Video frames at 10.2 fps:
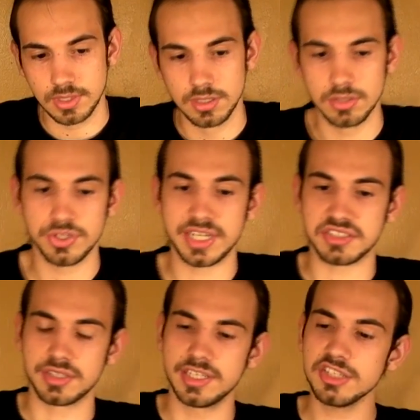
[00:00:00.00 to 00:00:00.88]
So
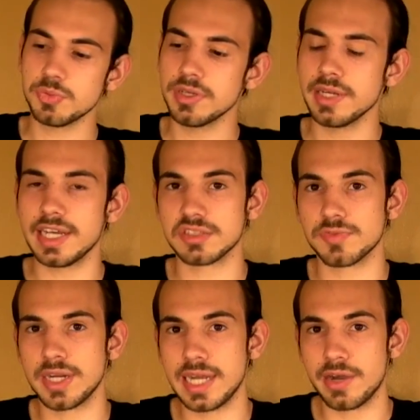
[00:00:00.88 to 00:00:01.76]
yes, and this one, as of
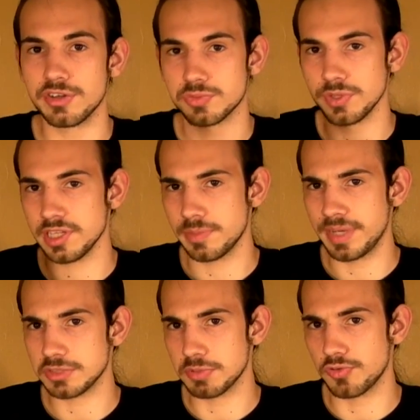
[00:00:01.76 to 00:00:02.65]
right now, is really the
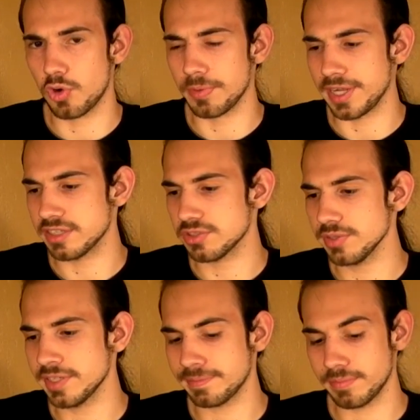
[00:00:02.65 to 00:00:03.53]
best performing. It's
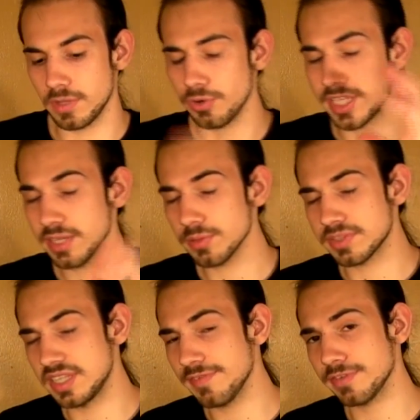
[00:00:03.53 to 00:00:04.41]
only,
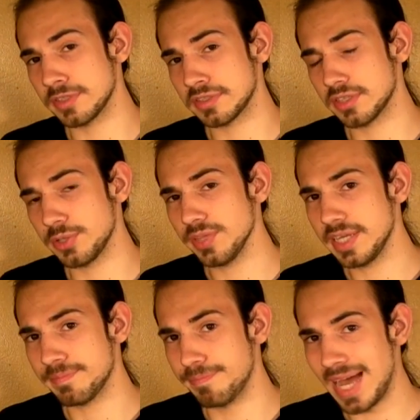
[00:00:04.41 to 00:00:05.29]
the
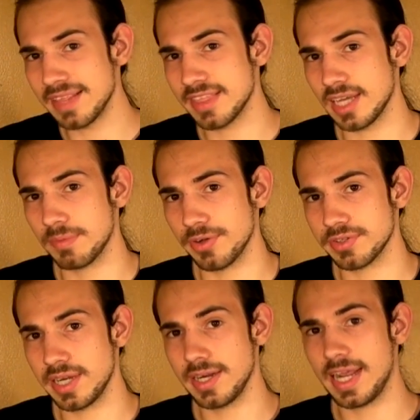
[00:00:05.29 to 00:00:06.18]
only bad thing
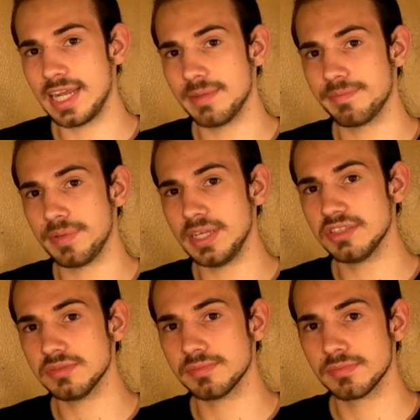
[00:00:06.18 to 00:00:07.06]
about
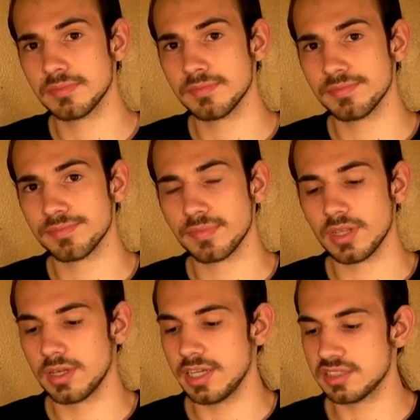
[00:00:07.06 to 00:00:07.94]
AEPs
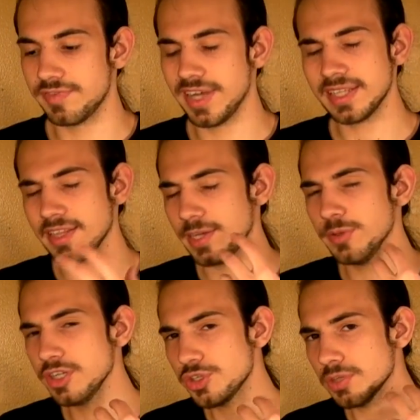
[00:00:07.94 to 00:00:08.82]
is the fact that they
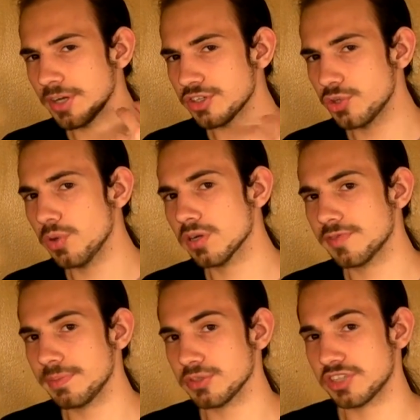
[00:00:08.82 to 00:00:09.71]
only shoot about 200
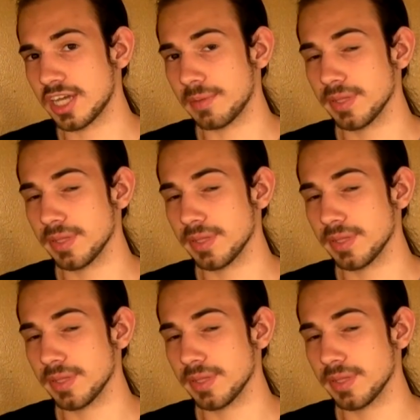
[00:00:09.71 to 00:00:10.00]
feet per second.